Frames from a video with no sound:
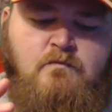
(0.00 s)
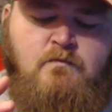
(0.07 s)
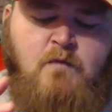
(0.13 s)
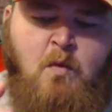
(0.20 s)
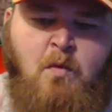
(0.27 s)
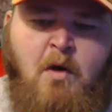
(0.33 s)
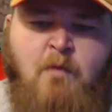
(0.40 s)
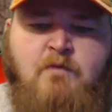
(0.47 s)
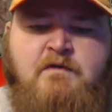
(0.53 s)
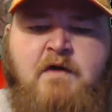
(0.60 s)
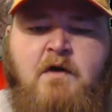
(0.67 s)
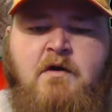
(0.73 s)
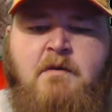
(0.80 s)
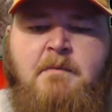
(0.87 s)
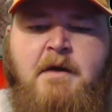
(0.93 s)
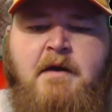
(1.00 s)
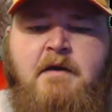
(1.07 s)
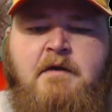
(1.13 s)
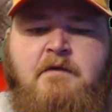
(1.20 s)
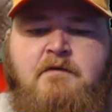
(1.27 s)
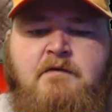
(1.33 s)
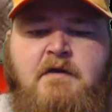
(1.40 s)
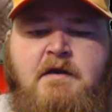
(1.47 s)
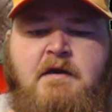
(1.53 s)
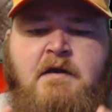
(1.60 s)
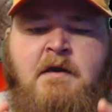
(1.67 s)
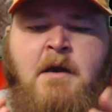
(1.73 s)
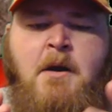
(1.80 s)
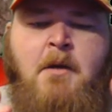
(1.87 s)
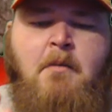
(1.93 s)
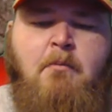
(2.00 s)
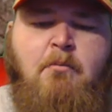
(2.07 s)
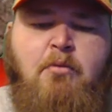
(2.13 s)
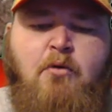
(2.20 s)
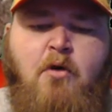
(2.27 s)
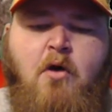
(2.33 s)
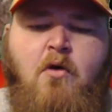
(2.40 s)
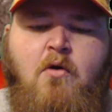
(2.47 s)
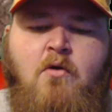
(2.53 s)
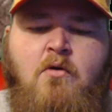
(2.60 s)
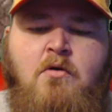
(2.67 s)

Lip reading: what we're talking about is the brawl